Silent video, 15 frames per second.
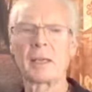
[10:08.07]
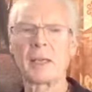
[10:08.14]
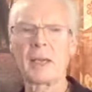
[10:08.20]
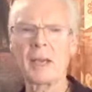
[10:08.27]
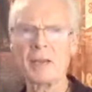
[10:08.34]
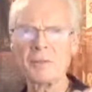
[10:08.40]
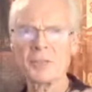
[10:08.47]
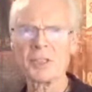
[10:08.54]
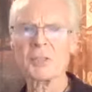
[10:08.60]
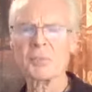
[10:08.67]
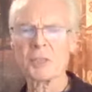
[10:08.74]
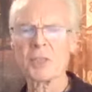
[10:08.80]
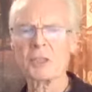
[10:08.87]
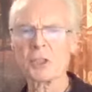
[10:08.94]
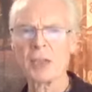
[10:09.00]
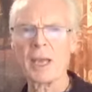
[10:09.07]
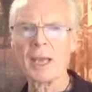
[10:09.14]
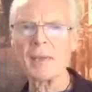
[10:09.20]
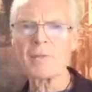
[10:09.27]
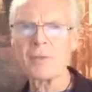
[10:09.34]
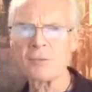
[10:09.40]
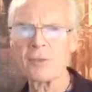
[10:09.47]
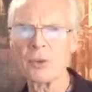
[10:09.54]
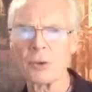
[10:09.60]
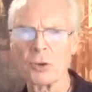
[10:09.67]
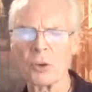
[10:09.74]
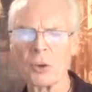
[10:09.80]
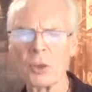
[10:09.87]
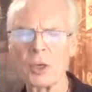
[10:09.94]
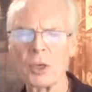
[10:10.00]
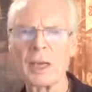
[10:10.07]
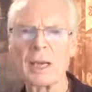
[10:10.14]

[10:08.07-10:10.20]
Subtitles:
Have something to aim for,